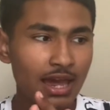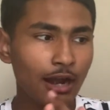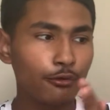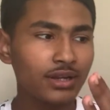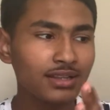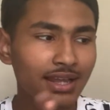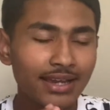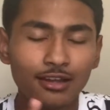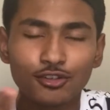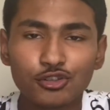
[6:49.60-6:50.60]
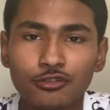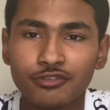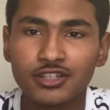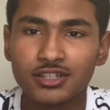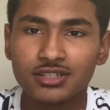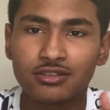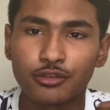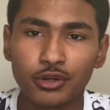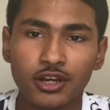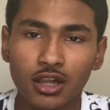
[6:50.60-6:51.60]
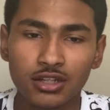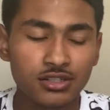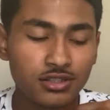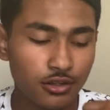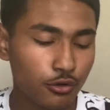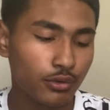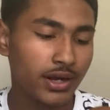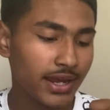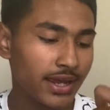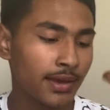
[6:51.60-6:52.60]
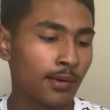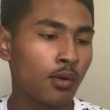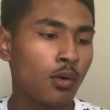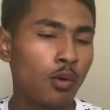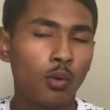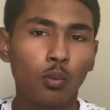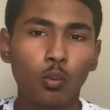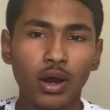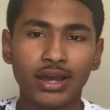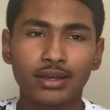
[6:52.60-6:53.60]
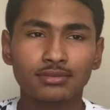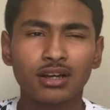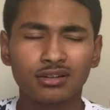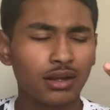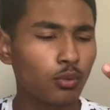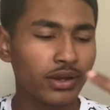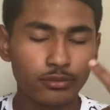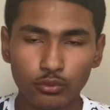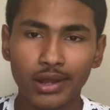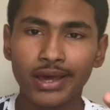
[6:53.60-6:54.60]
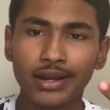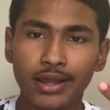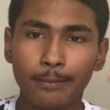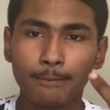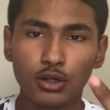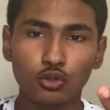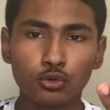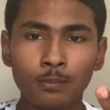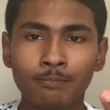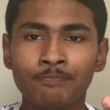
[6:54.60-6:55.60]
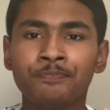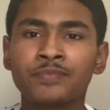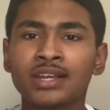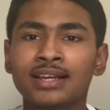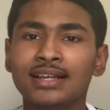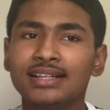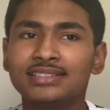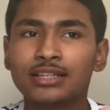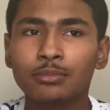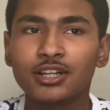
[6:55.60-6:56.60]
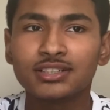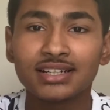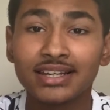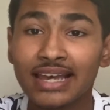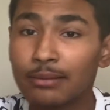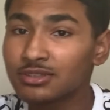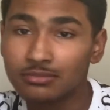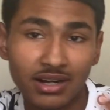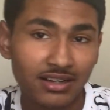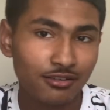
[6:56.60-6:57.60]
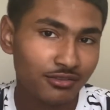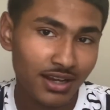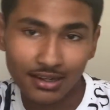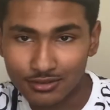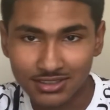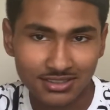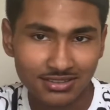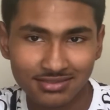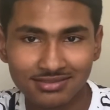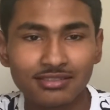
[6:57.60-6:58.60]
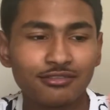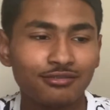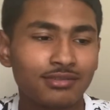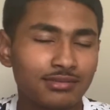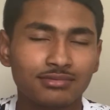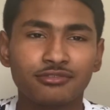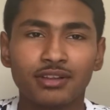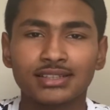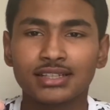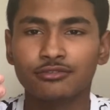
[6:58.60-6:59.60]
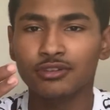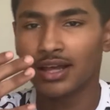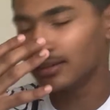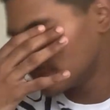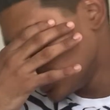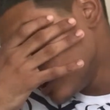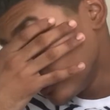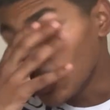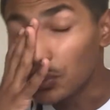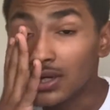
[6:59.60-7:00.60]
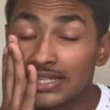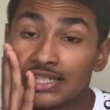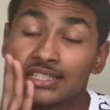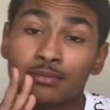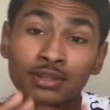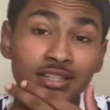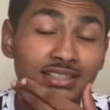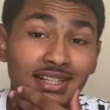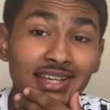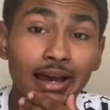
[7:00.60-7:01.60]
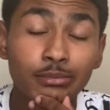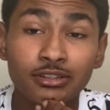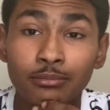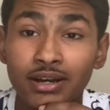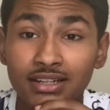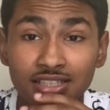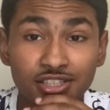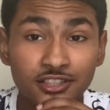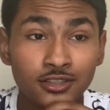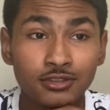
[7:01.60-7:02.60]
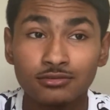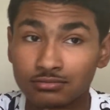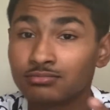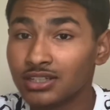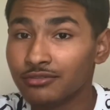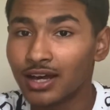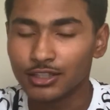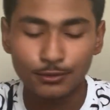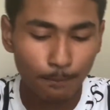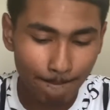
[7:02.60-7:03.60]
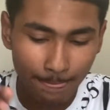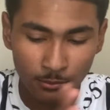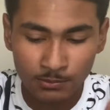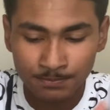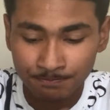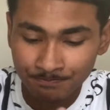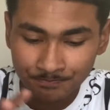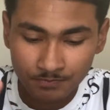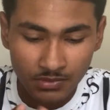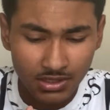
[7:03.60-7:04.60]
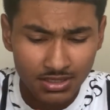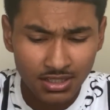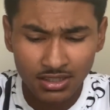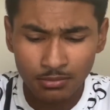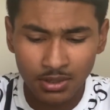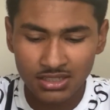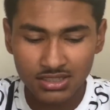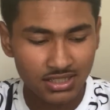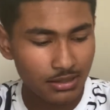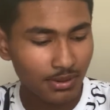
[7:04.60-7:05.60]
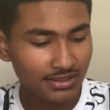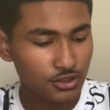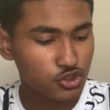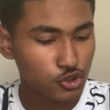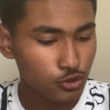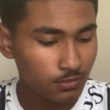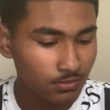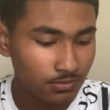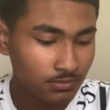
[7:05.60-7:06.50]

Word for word: I really like how the shoe features three colors, the gray, white, no, not white, red, and blue. It's similar to the Captain America flag, which is, I said flag, which is similar the Captain America shield, pretty valid. There's nothing much to say about this shoe.